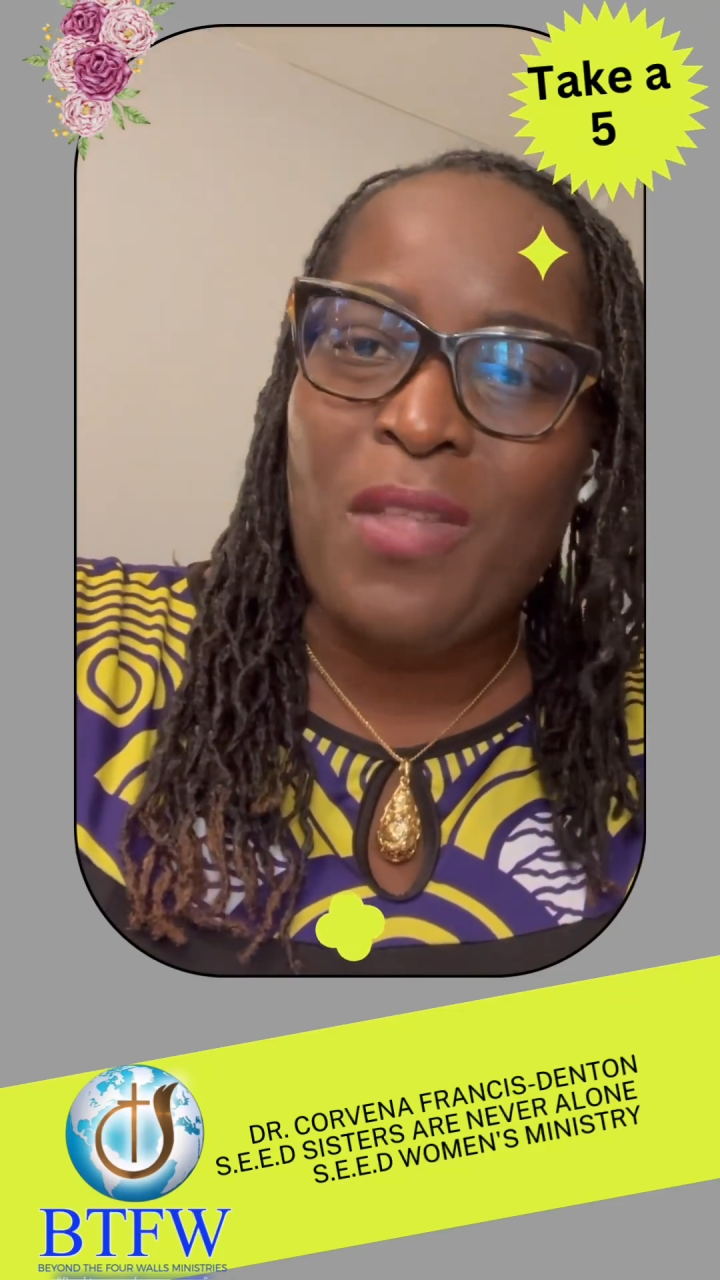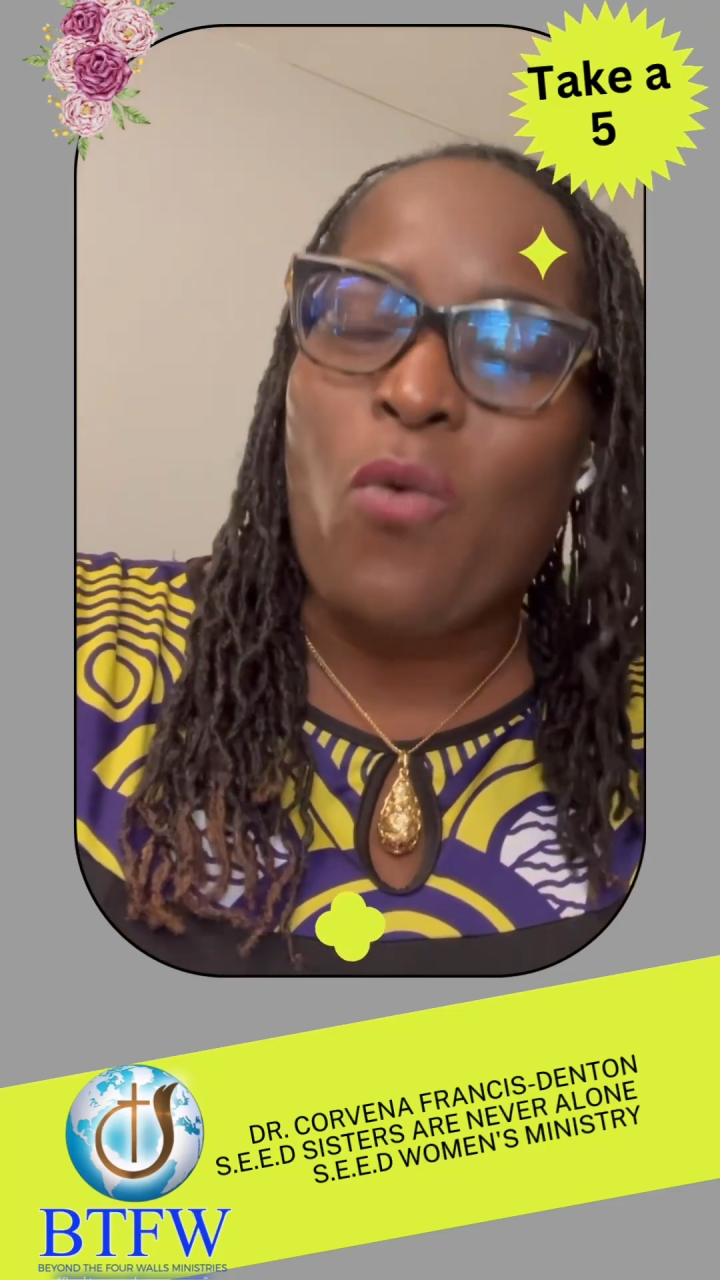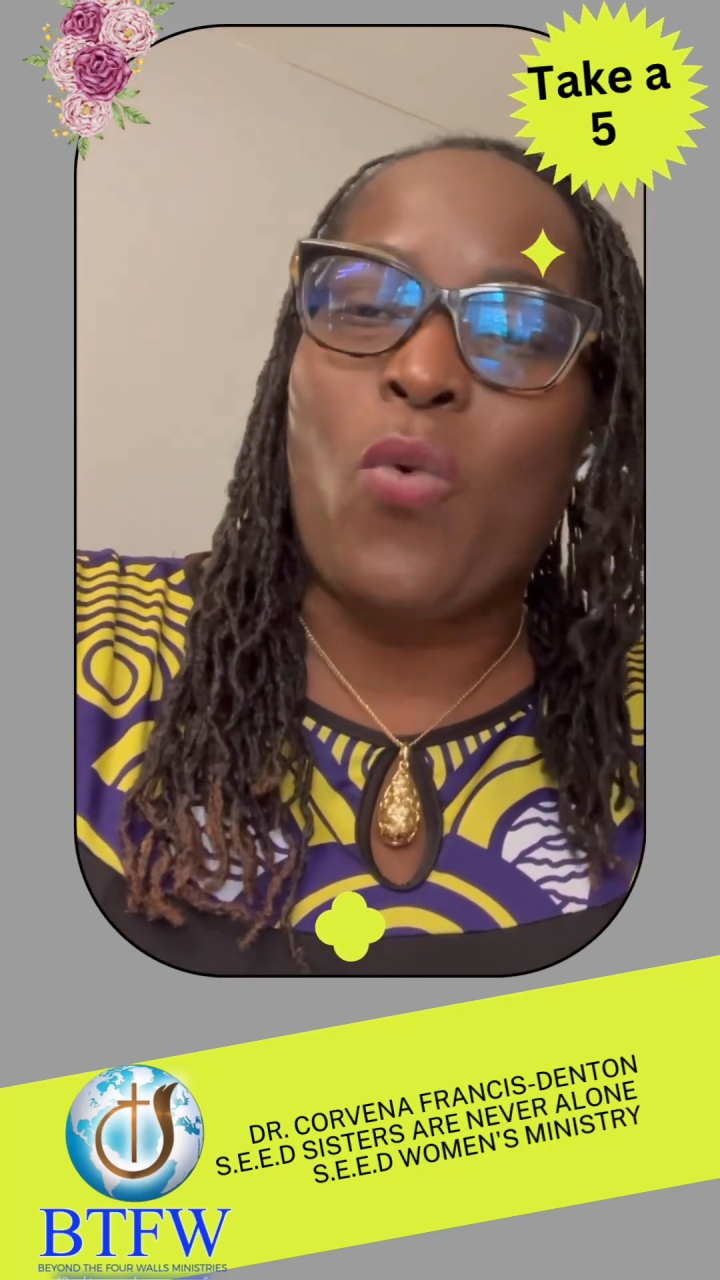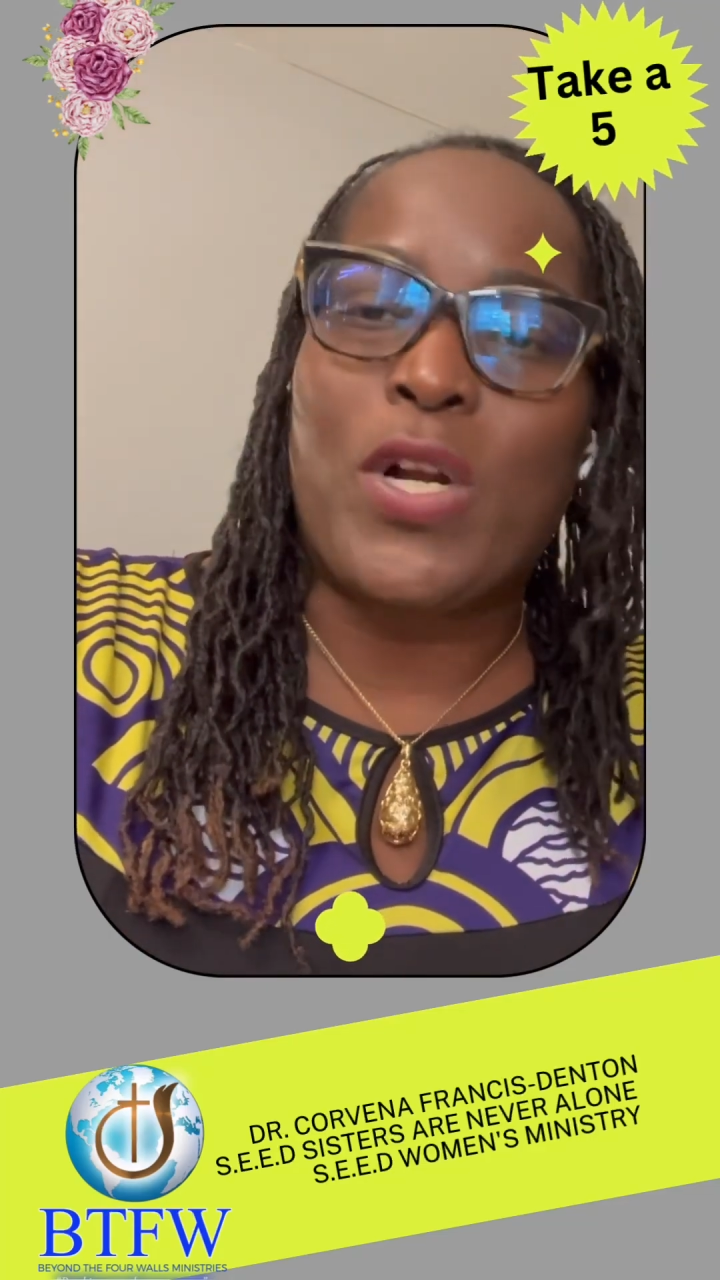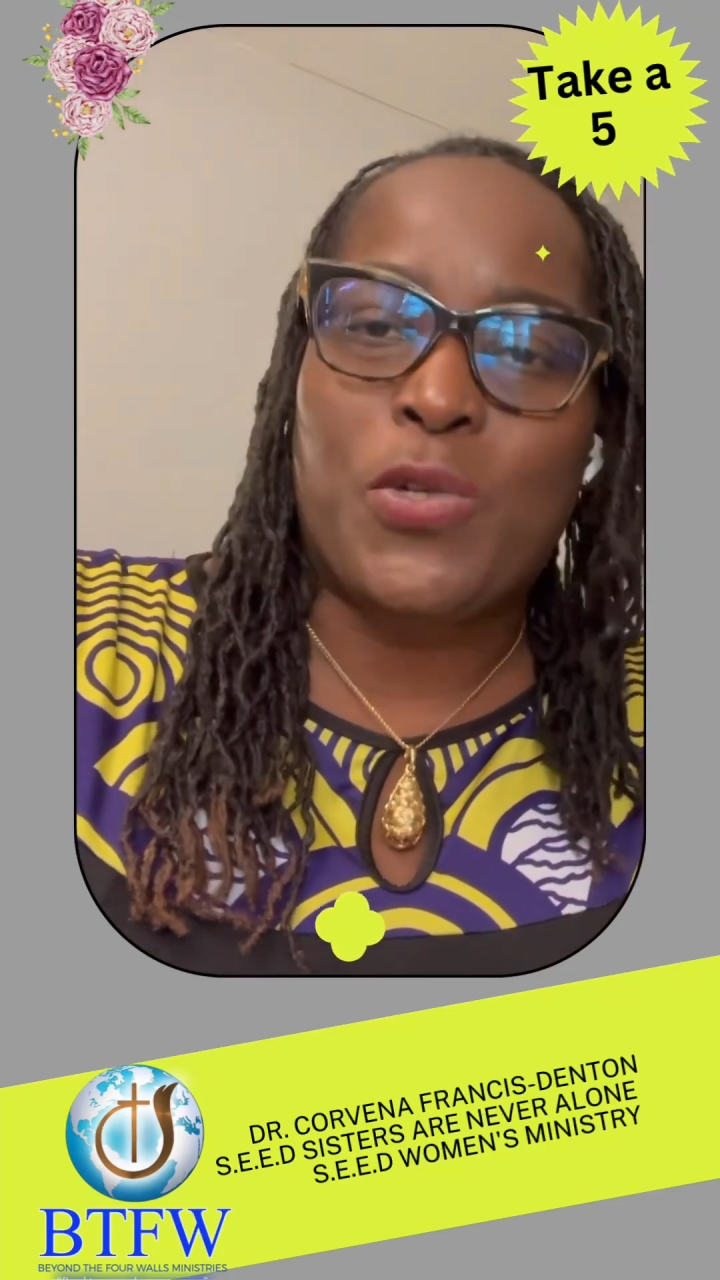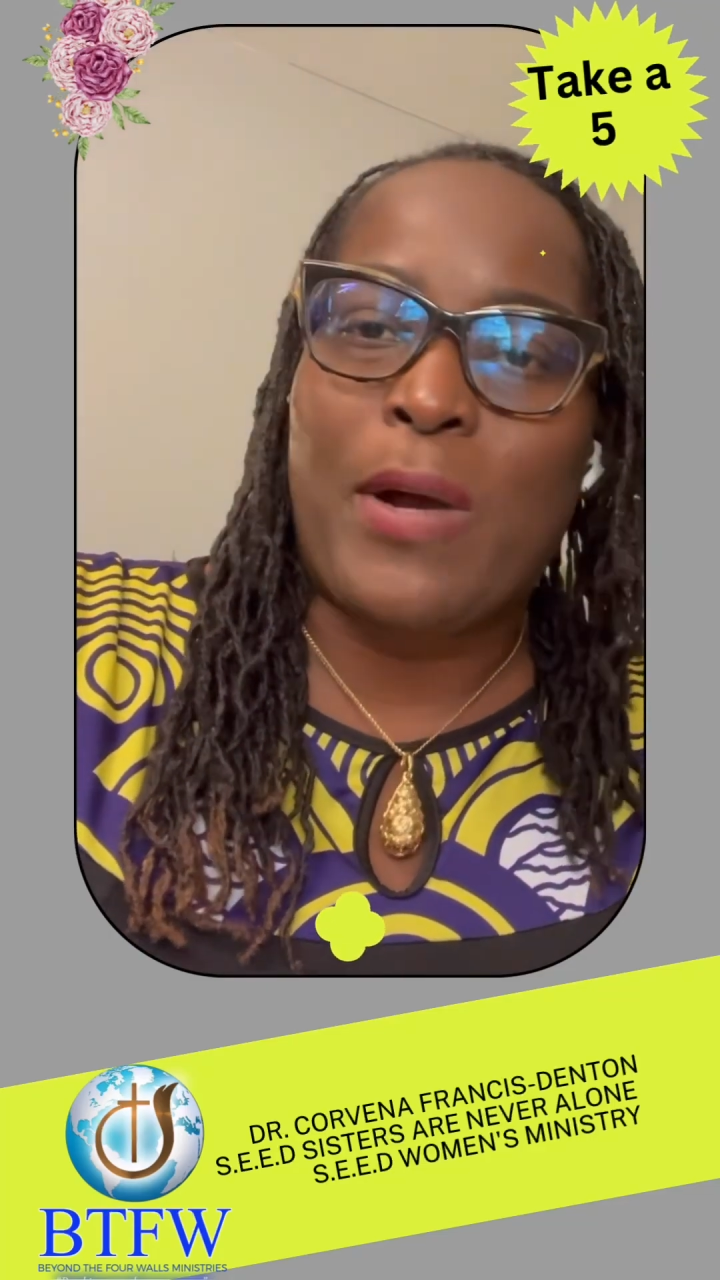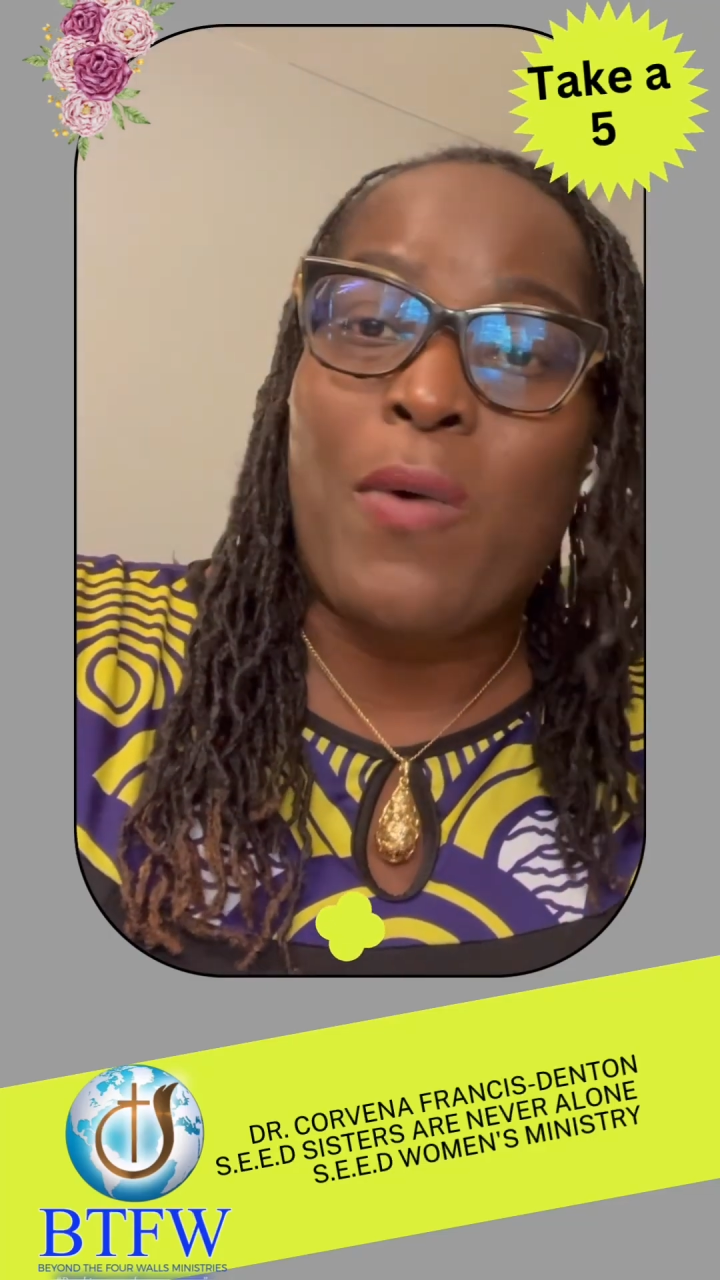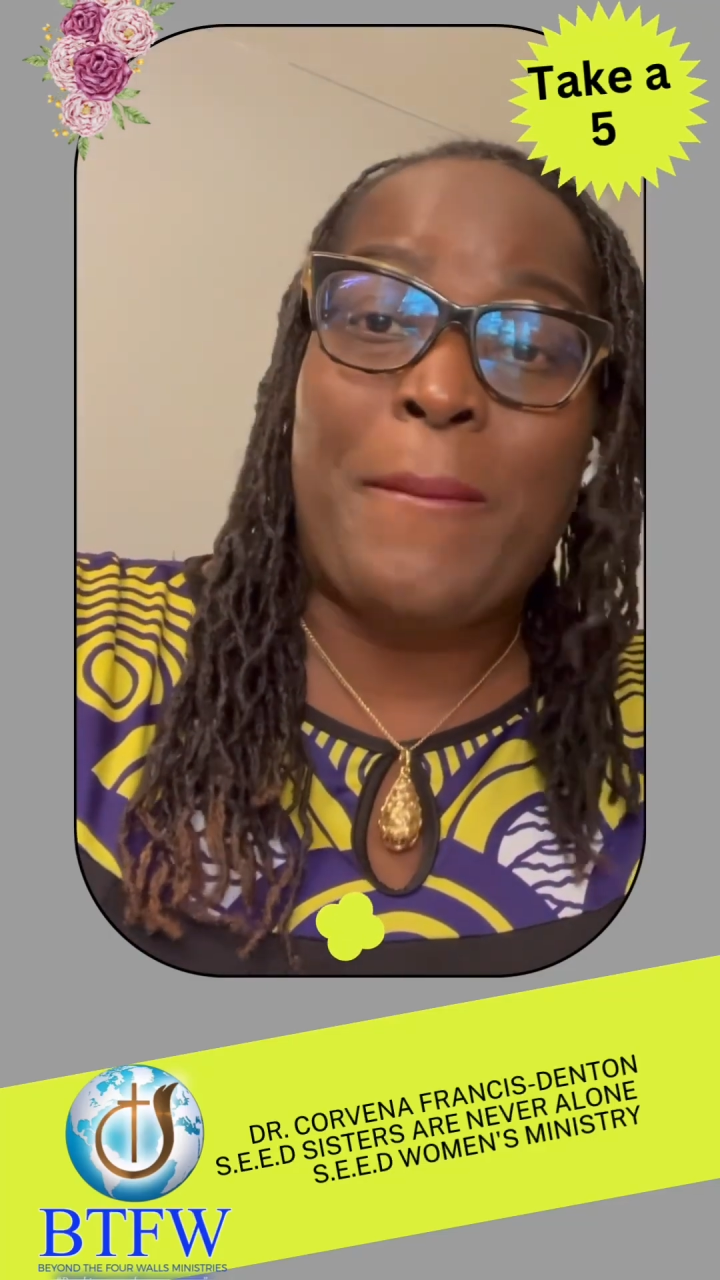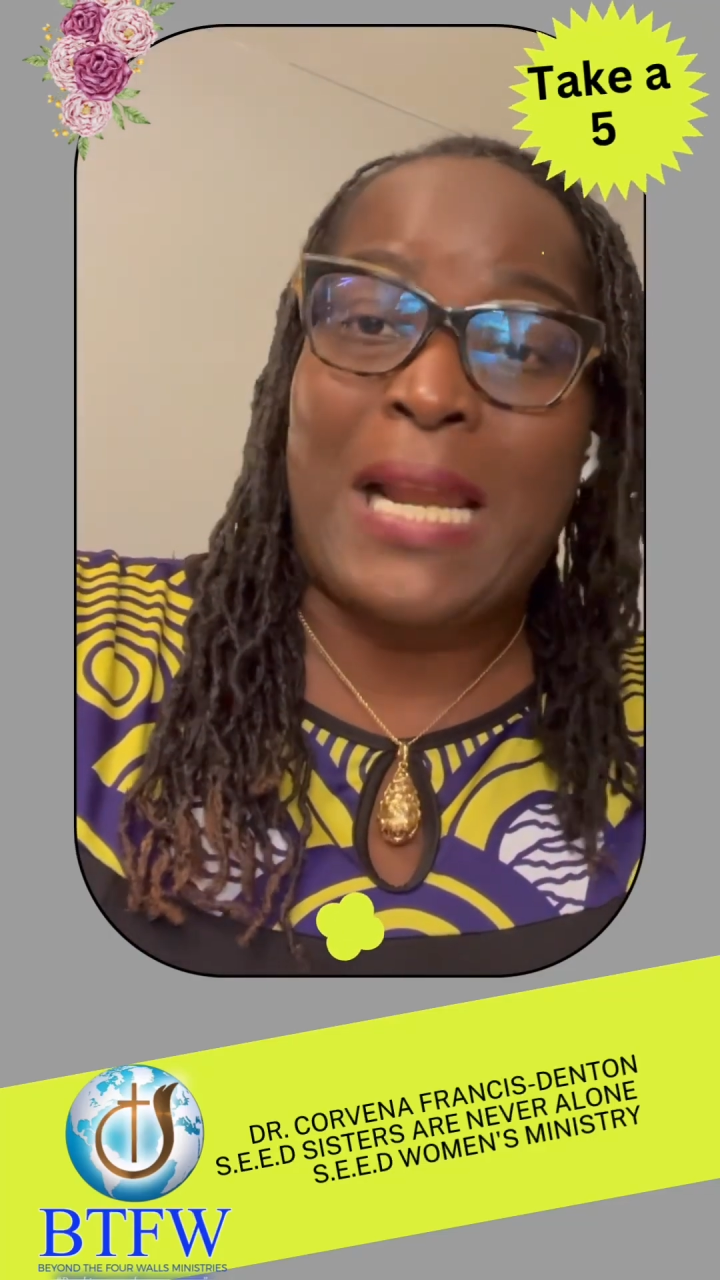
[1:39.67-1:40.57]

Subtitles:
What do I want